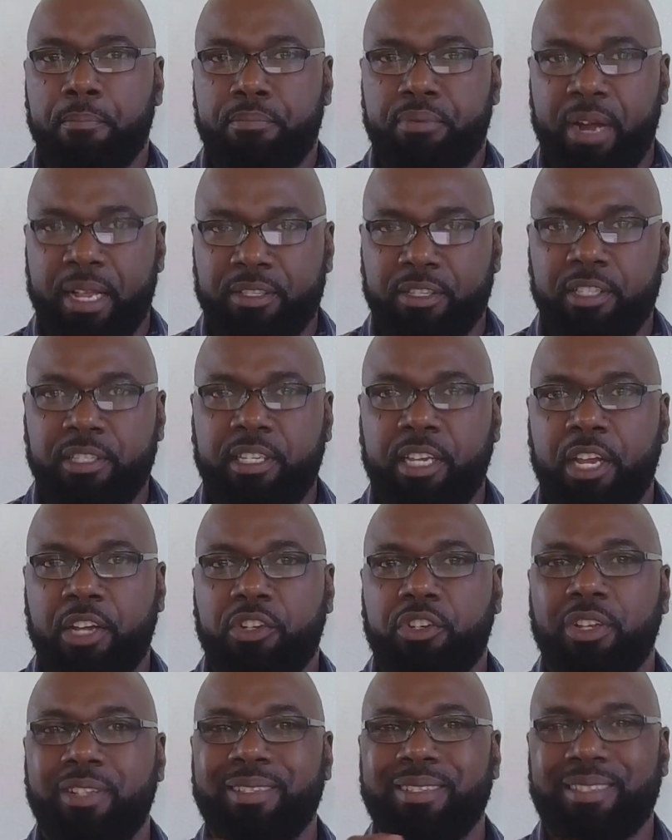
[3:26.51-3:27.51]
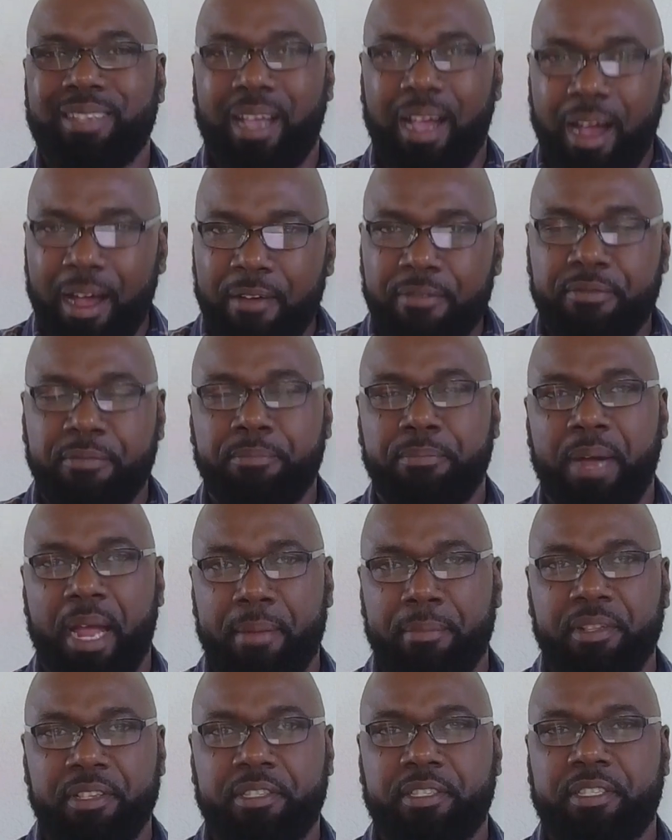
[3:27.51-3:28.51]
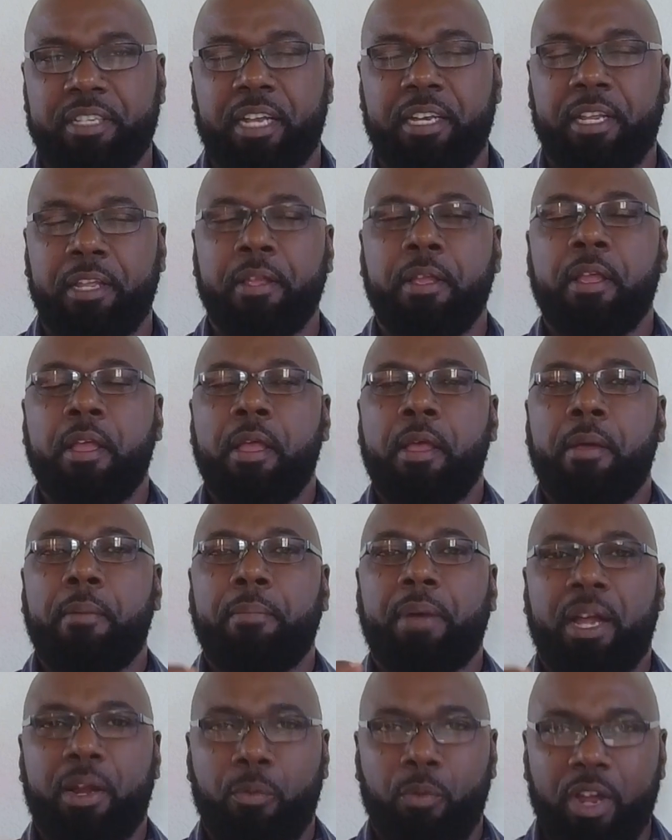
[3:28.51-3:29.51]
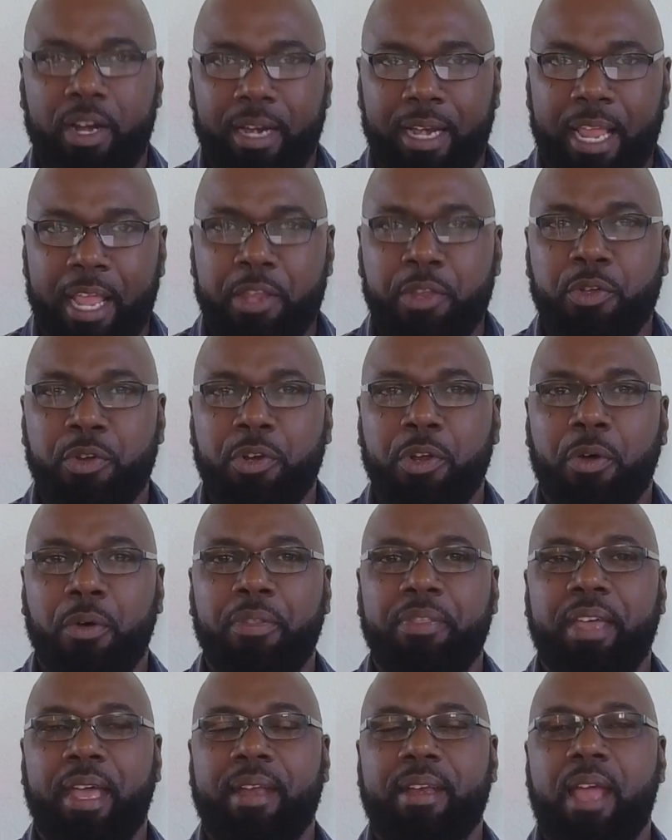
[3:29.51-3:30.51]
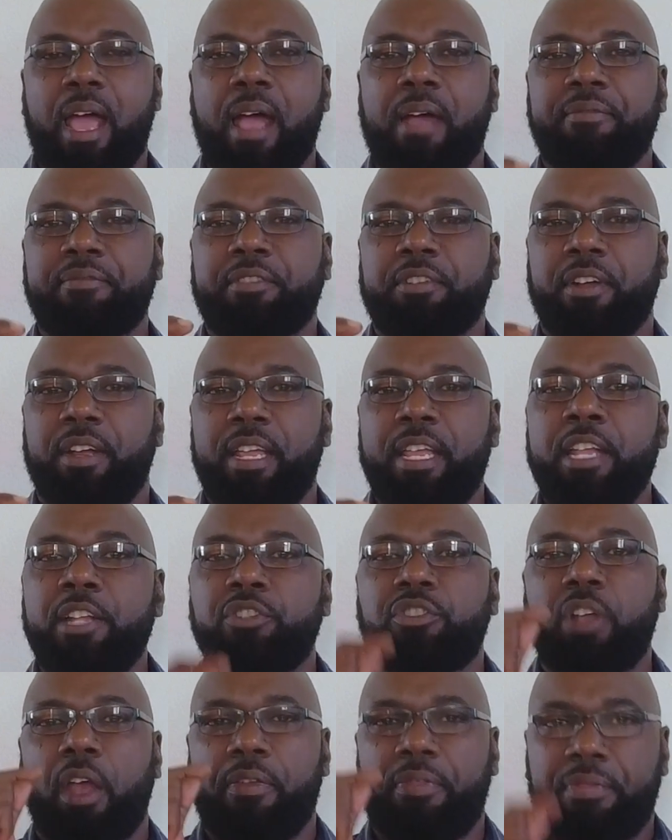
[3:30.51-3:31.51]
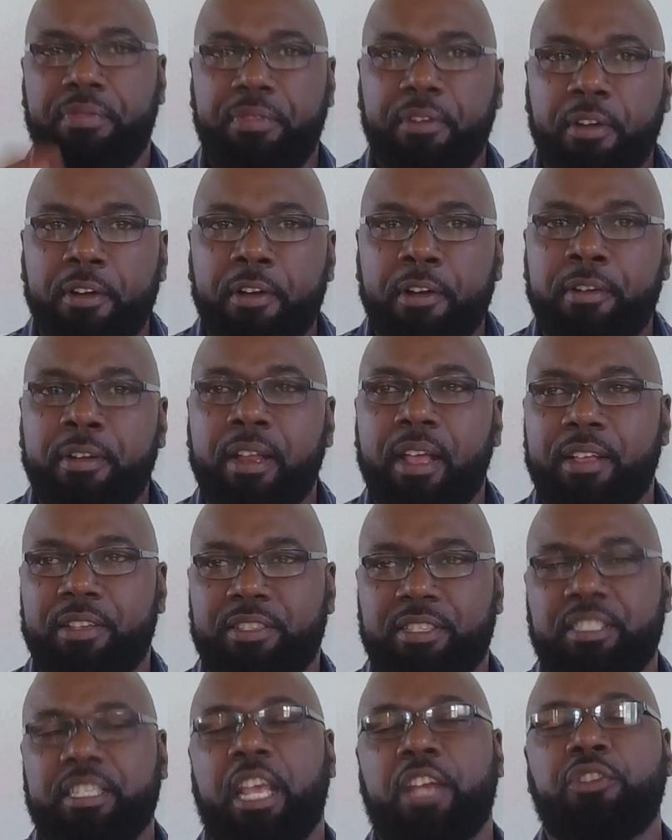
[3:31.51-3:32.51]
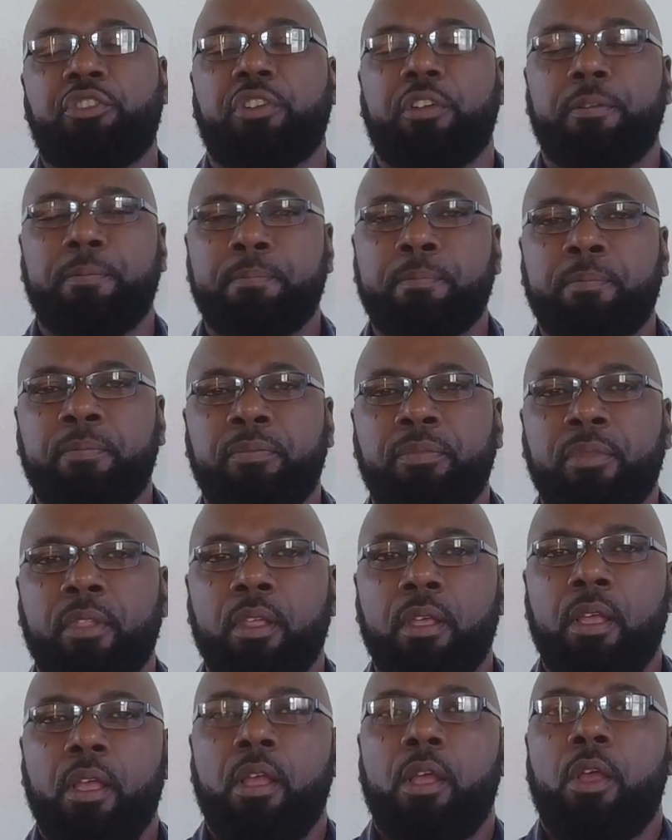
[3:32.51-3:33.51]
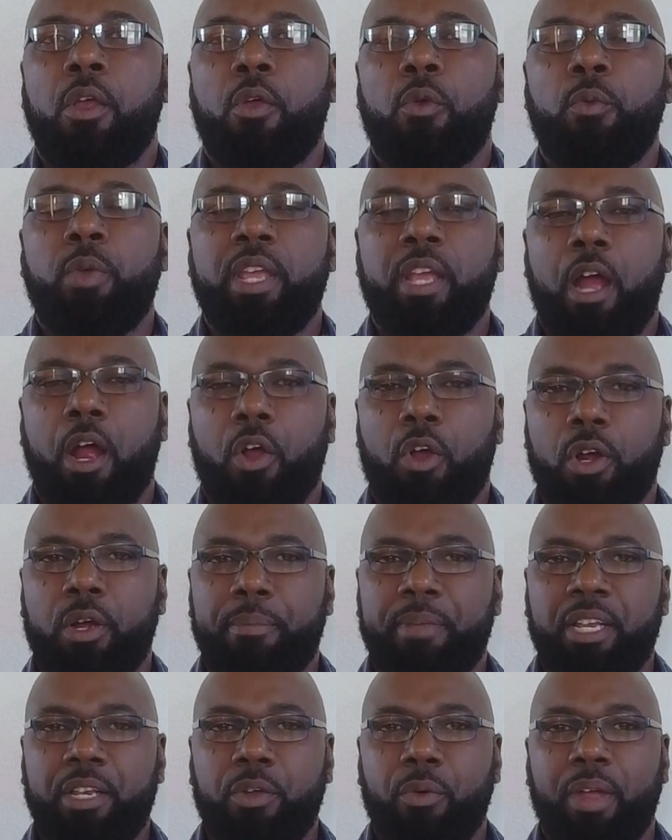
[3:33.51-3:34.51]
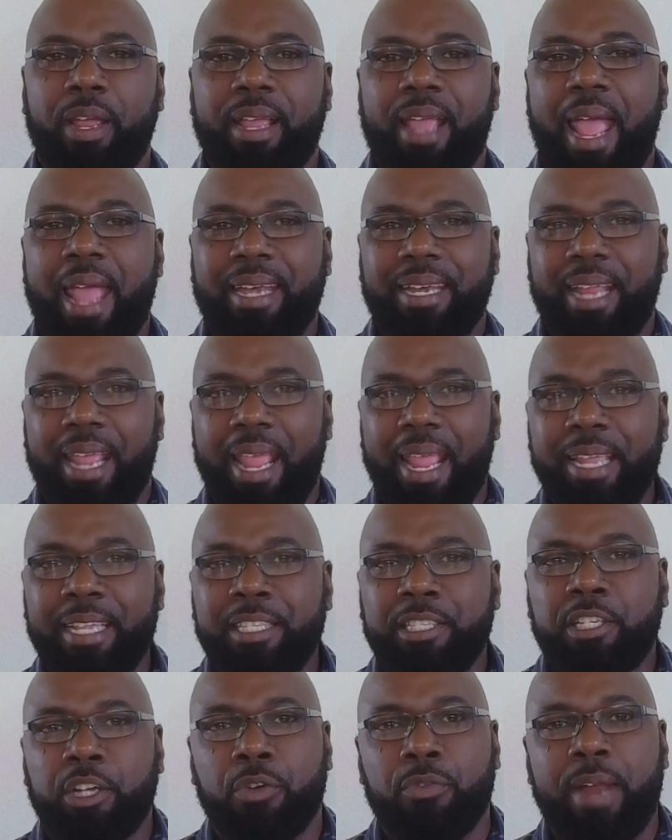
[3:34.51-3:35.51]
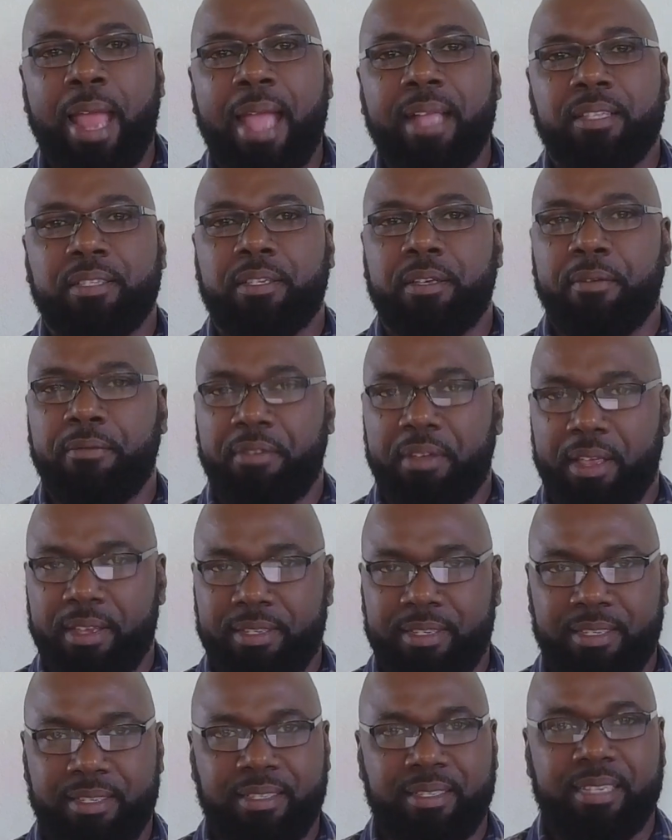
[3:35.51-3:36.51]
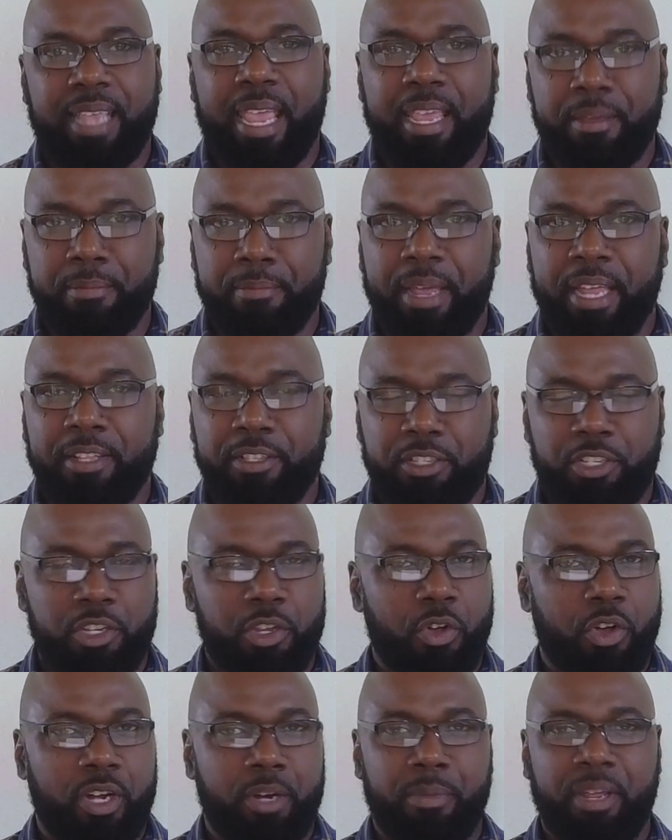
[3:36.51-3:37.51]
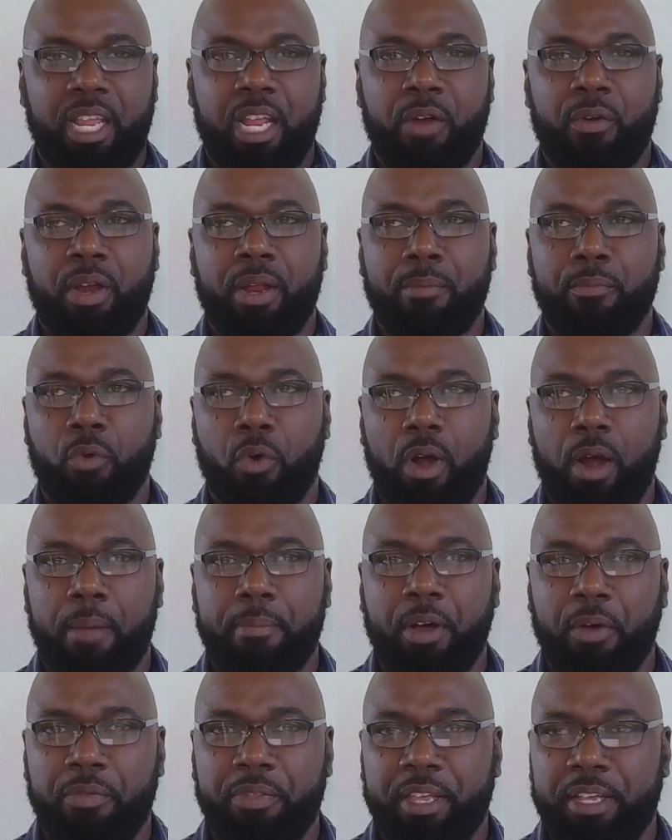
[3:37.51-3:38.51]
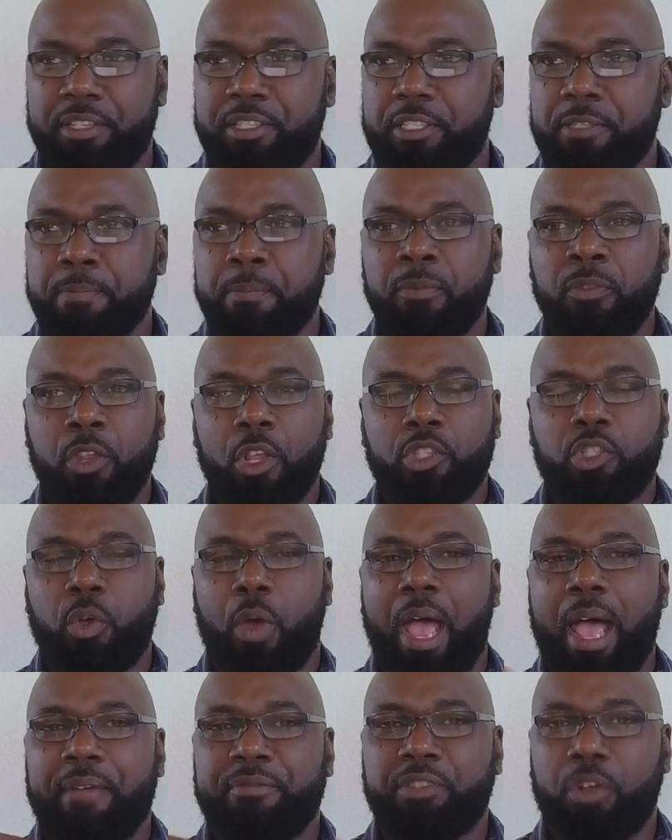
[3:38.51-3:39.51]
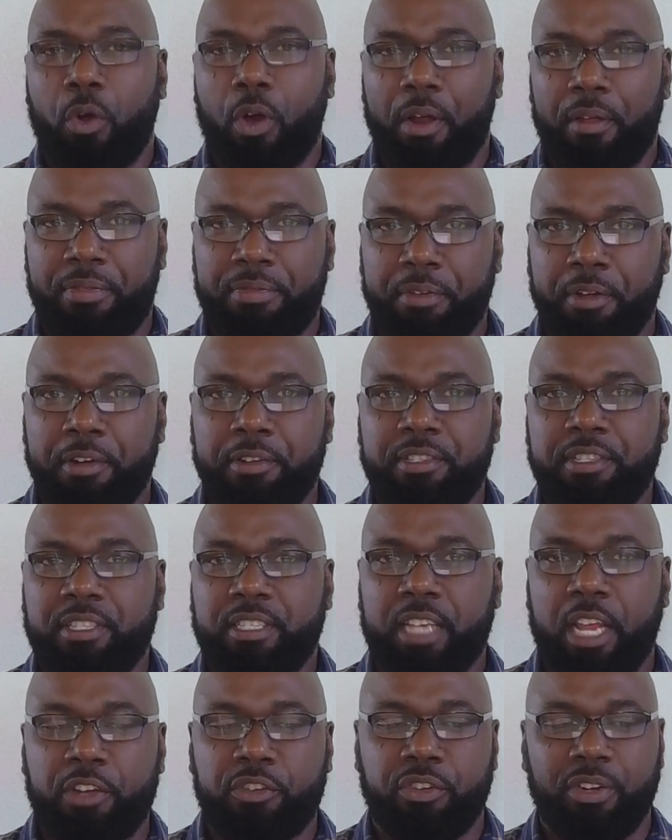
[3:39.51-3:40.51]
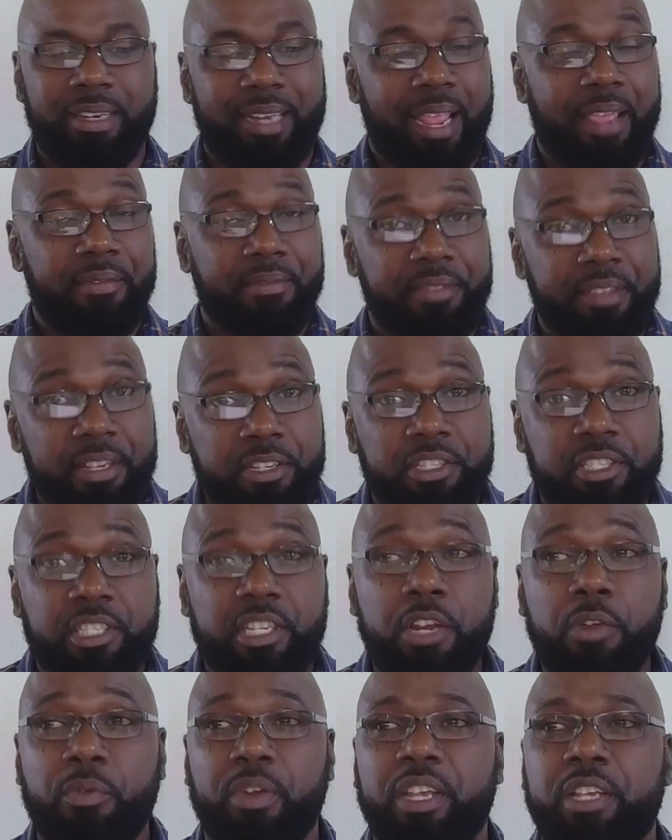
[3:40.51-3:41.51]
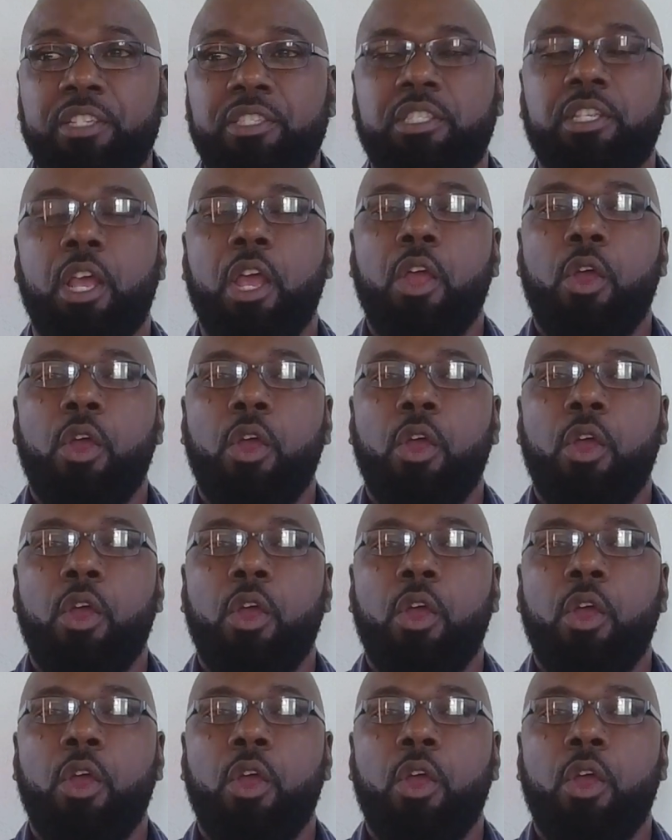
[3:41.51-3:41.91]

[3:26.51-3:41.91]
presentations of Bible study. But I want to let you know that after each third session, we are going to be doing an interactive segment. You're going to be hearing more about this. So after our third session in this series,